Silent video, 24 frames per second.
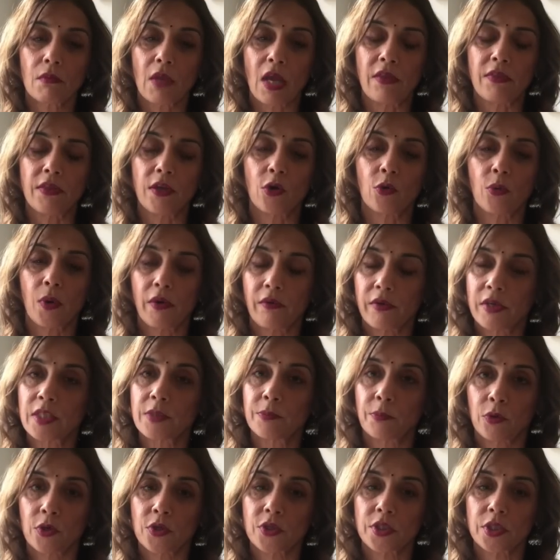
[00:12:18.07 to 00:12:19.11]
in the Aquarius
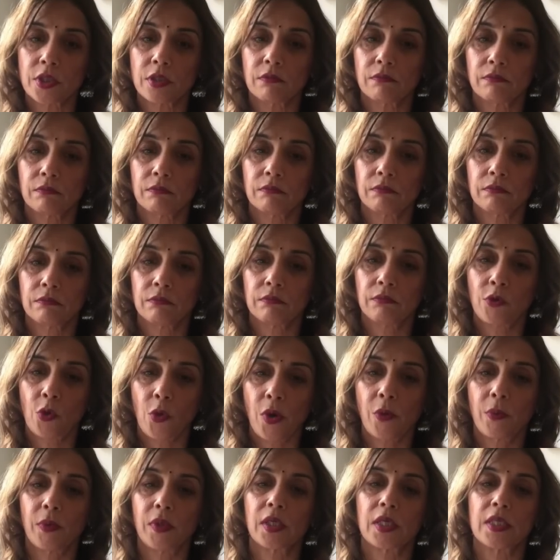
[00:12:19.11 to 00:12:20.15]
portion, though
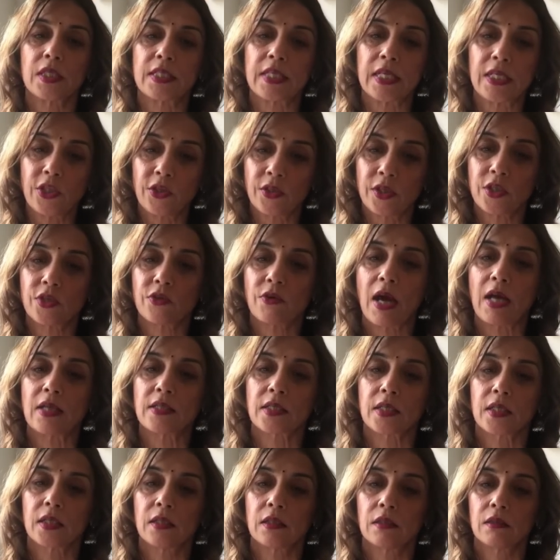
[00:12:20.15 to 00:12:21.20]
it will continue to
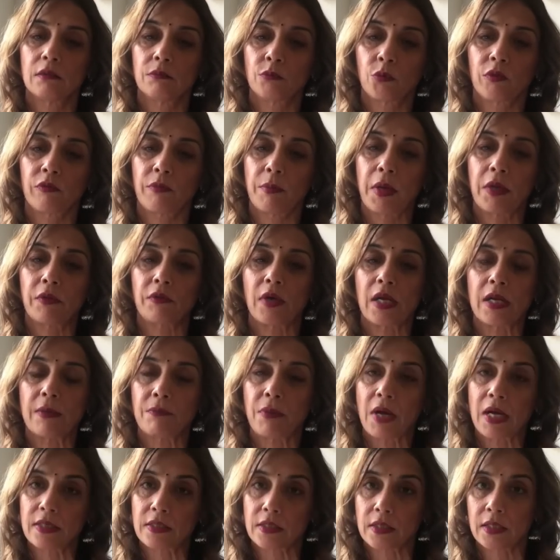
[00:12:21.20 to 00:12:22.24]
transit Purva Bhadra
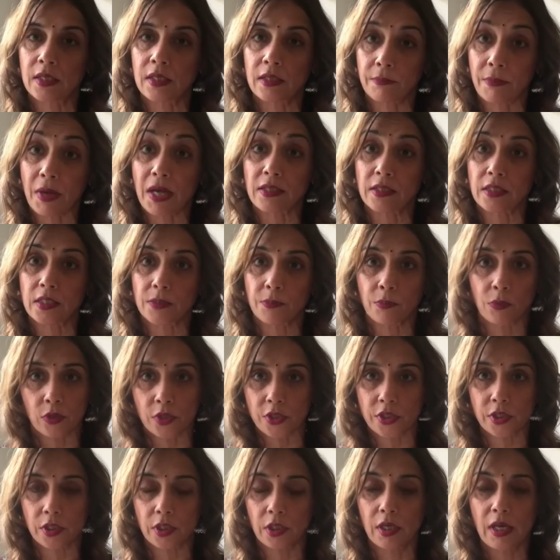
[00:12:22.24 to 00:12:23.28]
in the Pisces
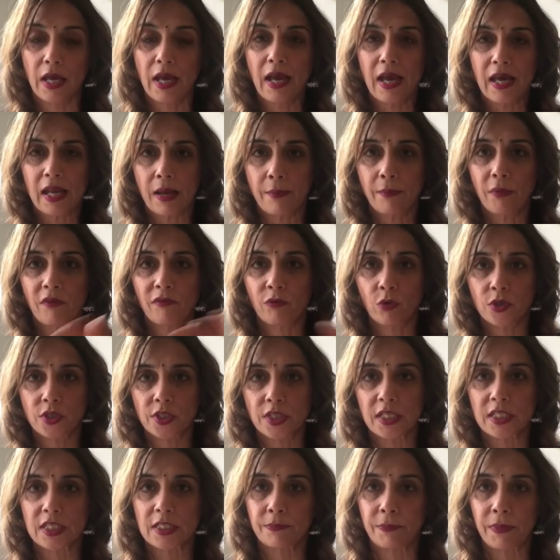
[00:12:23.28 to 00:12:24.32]
portion. And I'm of course
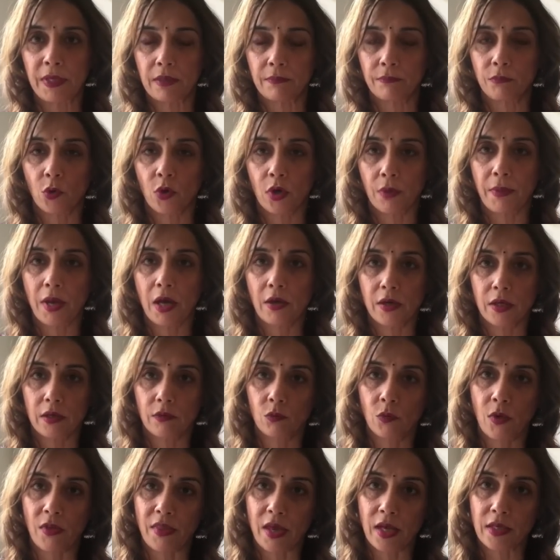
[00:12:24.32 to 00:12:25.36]
going to speak more about it
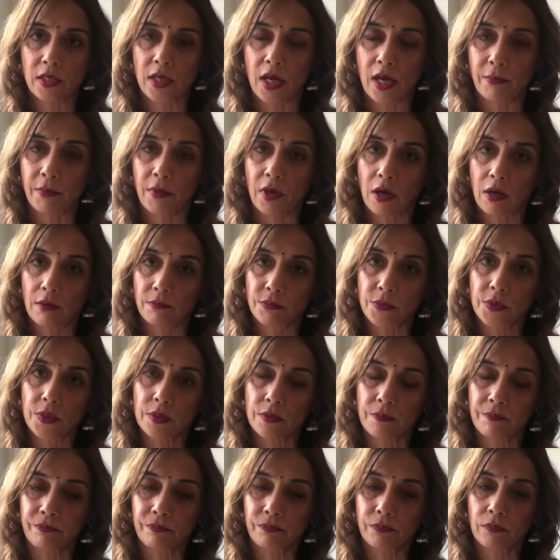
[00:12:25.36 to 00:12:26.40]
when that time
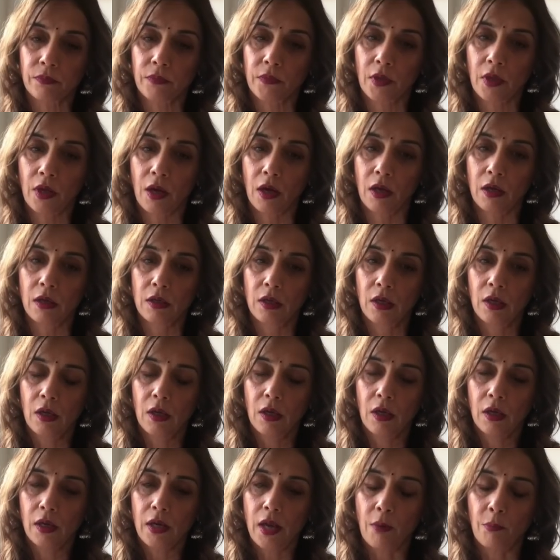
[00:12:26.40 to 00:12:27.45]
comes. Yeah.
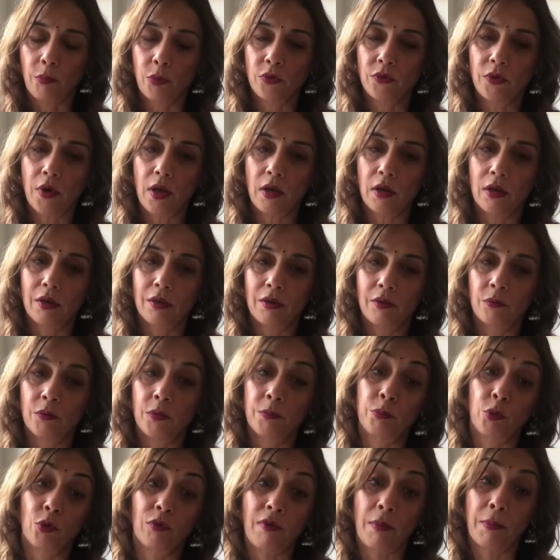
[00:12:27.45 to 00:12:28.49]
Now, Purva
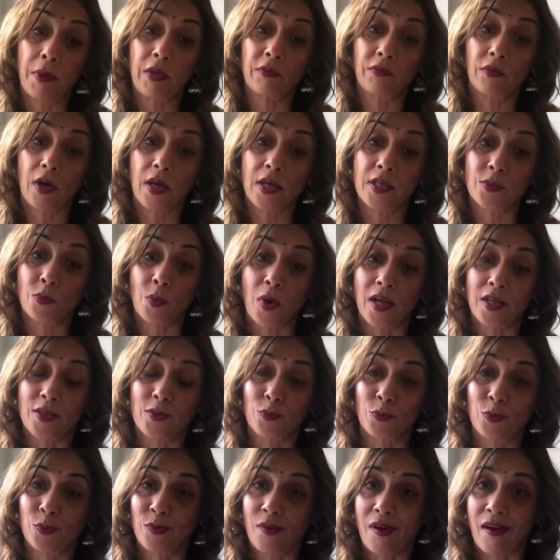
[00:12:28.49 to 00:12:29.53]
Bhadra is what?
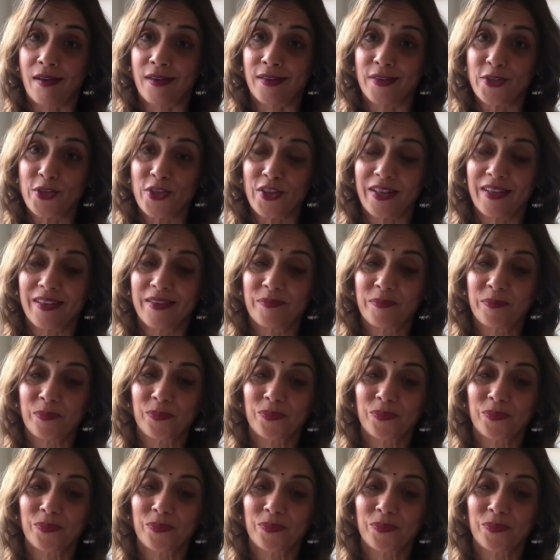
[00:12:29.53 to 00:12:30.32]
It's Rudra energy.